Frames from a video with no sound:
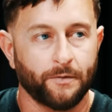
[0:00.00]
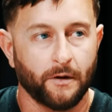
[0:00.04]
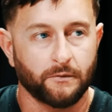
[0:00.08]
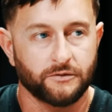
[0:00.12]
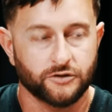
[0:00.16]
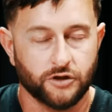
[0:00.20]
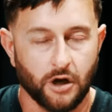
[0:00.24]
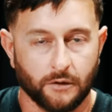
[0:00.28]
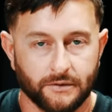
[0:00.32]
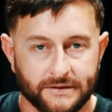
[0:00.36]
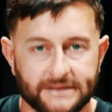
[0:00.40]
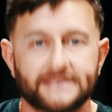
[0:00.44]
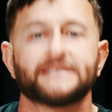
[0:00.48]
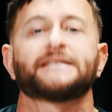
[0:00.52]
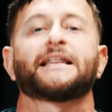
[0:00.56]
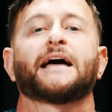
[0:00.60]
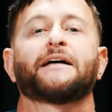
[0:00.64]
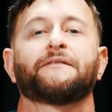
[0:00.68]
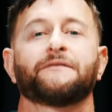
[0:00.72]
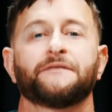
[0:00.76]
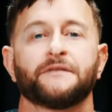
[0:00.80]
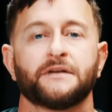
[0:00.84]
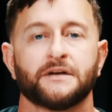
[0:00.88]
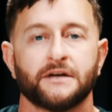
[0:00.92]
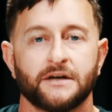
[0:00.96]
I was going
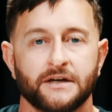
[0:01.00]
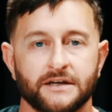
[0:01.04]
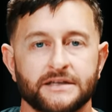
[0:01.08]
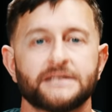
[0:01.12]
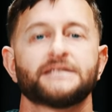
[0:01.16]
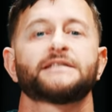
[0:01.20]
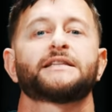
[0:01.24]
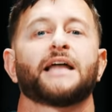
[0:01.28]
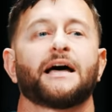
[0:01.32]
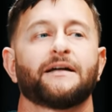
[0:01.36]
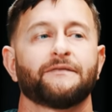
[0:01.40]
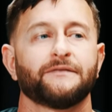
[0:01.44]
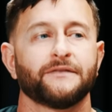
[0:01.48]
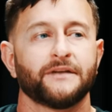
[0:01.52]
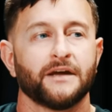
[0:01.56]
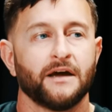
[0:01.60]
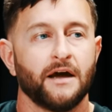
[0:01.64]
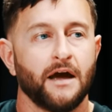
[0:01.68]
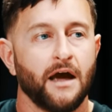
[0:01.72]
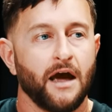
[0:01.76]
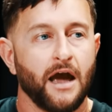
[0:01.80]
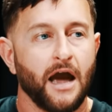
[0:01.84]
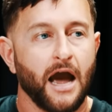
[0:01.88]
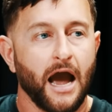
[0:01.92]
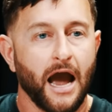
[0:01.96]
stand, stand,
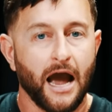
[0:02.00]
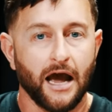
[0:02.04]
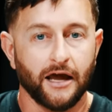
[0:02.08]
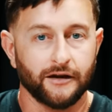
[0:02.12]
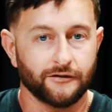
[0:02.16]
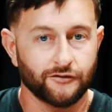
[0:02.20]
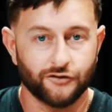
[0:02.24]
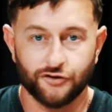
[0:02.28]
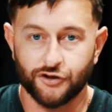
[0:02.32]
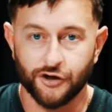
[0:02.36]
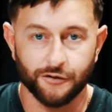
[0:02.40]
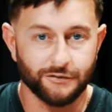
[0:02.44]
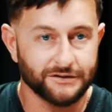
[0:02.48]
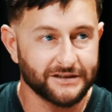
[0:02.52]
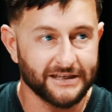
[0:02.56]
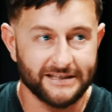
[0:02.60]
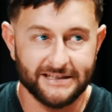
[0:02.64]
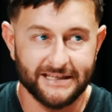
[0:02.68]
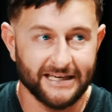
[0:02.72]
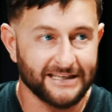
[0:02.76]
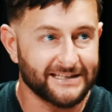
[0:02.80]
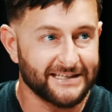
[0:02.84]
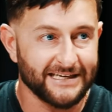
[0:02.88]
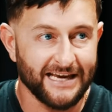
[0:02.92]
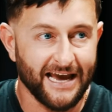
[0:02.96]
and true as I
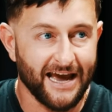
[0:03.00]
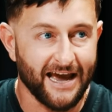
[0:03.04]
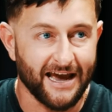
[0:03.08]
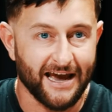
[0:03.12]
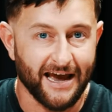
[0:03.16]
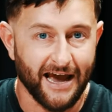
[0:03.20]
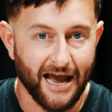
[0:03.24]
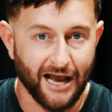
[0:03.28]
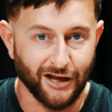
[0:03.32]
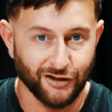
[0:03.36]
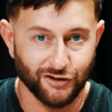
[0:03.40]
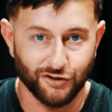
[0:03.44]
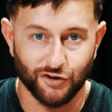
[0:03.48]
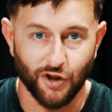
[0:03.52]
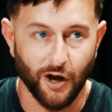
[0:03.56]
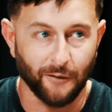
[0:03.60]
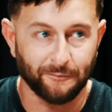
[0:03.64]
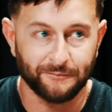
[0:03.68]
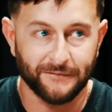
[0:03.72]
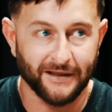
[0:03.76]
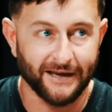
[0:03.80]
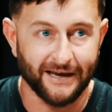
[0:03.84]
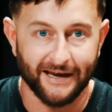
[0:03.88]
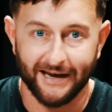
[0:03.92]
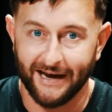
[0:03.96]
sit here, I
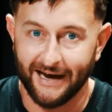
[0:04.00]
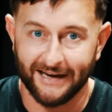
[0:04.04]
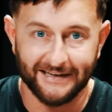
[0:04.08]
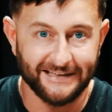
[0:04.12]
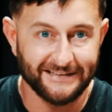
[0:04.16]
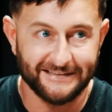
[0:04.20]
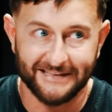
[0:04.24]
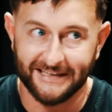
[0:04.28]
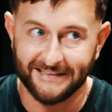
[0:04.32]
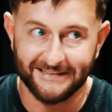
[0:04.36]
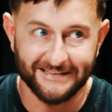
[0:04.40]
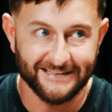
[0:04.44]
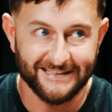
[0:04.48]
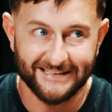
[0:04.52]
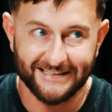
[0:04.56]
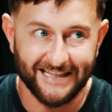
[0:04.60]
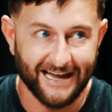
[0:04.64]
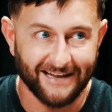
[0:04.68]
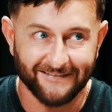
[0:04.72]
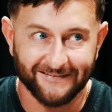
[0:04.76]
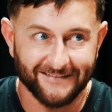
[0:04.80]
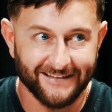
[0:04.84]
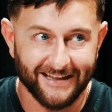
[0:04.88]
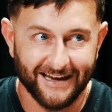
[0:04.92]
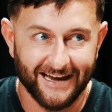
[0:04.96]
stopped there, and he didn't
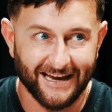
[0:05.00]
stand.